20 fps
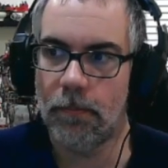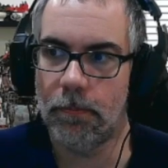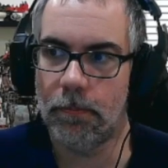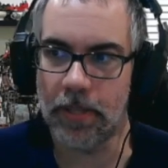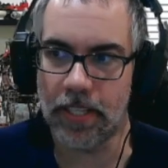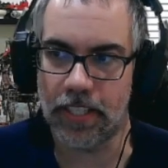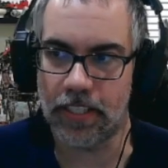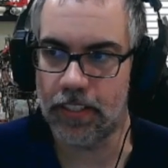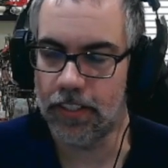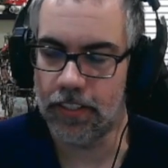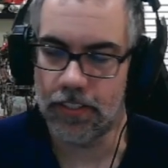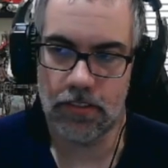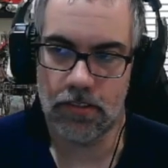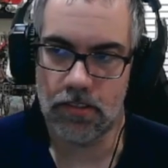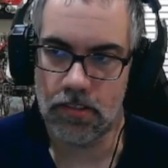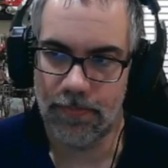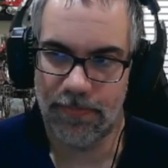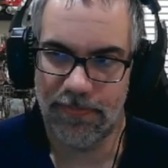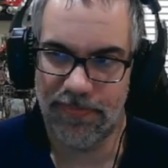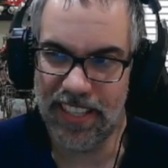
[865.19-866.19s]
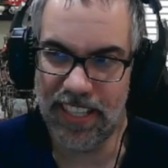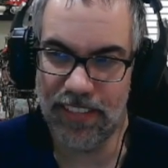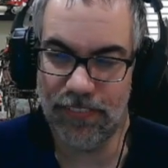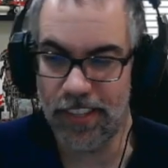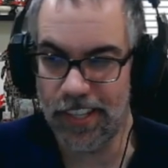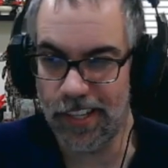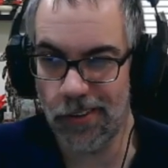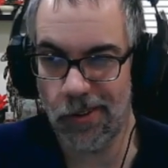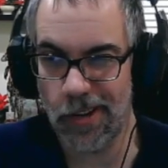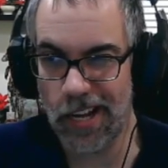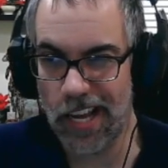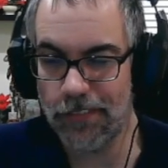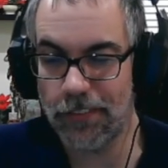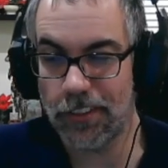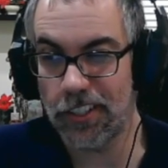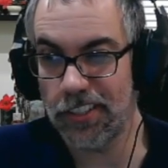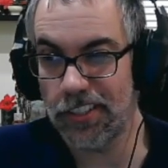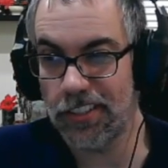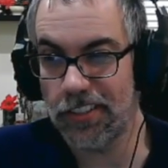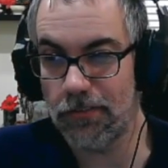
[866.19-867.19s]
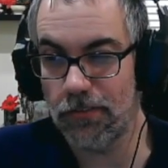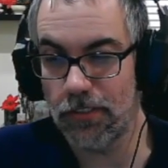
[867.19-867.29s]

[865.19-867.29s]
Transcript: because if they don't have a good